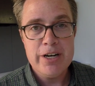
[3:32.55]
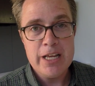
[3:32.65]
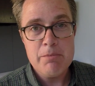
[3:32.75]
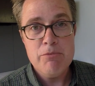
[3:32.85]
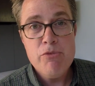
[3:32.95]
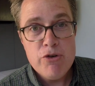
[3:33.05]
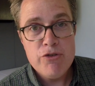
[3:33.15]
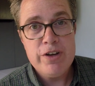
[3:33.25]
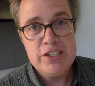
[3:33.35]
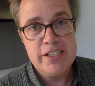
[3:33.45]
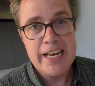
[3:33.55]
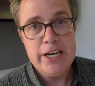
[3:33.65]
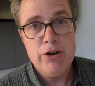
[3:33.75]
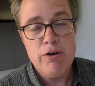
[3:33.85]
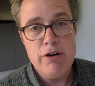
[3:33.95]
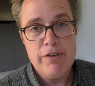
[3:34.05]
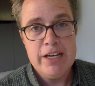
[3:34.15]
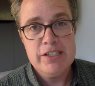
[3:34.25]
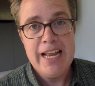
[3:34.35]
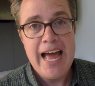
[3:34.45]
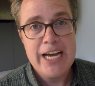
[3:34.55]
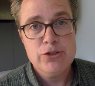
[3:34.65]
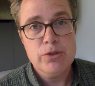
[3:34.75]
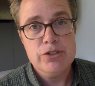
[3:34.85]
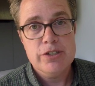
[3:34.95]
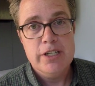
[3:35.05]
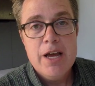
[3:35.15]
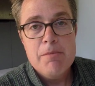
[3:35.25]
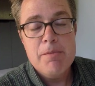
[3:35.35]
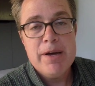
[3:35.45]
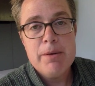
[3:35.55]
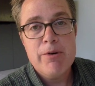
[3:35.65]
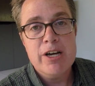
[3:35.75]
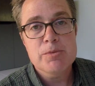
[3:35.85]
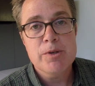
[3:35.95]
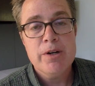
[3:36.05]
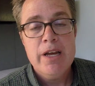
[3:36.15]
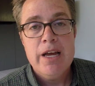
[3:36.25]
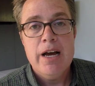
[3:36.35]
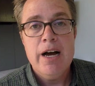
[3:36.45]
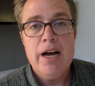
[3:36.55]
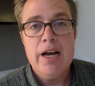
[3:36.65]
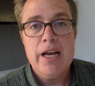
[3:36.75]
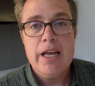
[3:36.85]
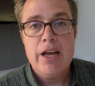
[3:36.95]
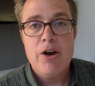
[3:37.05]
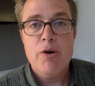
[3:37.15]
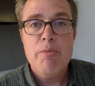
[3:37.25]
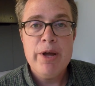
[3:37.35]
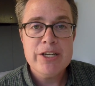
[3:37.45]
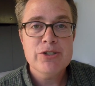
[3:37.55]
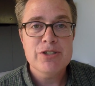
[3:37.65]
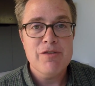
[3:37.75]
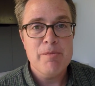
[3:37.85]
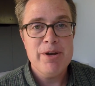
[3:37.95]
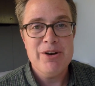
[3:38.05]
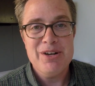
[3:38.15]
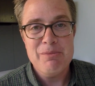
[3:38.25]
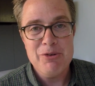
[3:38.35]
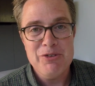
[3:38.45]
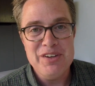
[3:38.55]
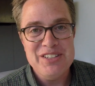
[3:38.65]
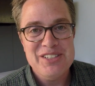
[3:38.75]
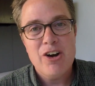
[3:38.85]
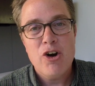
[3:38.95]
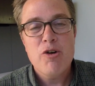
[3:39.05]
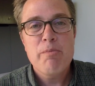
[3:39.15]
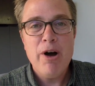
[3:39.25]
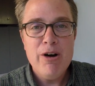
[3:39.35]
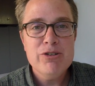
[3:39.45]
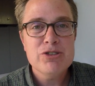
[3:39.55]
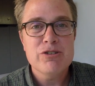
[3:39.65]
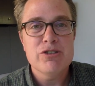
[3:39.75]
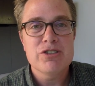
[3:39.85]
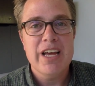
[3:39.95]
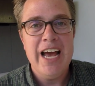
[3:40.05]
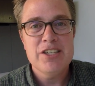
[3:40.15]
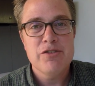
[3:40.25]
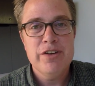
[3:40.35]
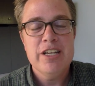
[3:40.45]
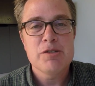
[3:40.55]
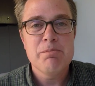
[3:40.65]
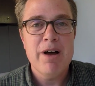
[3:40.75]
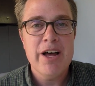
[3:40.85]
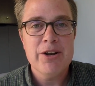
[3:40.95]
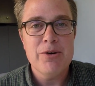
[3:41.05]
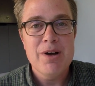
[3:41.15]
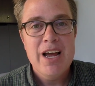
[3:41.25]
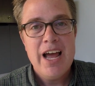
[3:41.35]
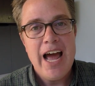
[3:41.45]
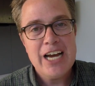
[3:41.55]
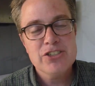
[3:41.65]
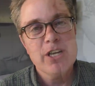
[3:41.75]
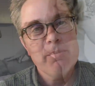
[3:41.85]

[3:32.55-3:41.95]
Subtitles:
in any movies that I know of as an actress, but Betty Brosmer, her pictures have appeared in movies. Her posters as a fitness model actually